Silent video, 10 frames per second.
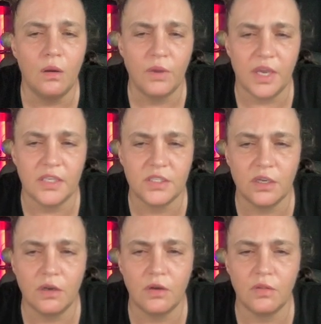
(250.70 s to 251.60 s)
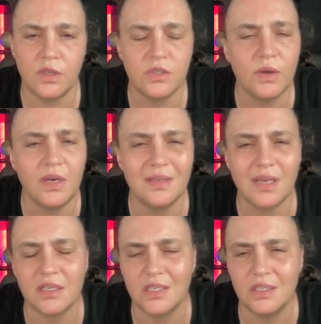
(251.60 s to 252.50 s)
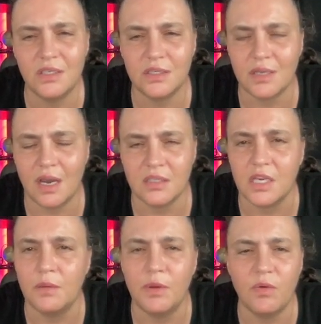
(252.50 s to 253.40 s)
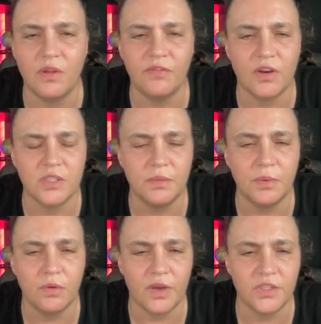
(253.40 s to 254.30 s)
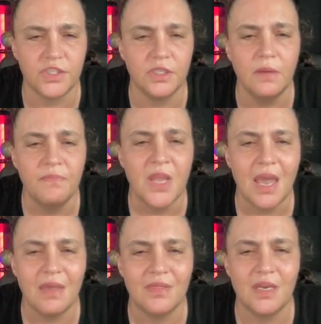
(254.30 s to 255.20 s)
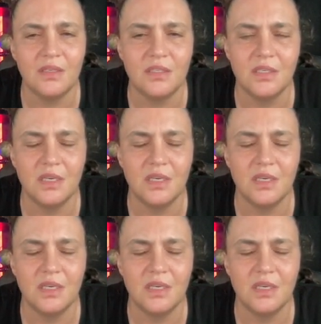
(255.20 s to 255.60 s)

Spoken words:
Okay, so this one is actually just asking me one very simple question, and then it's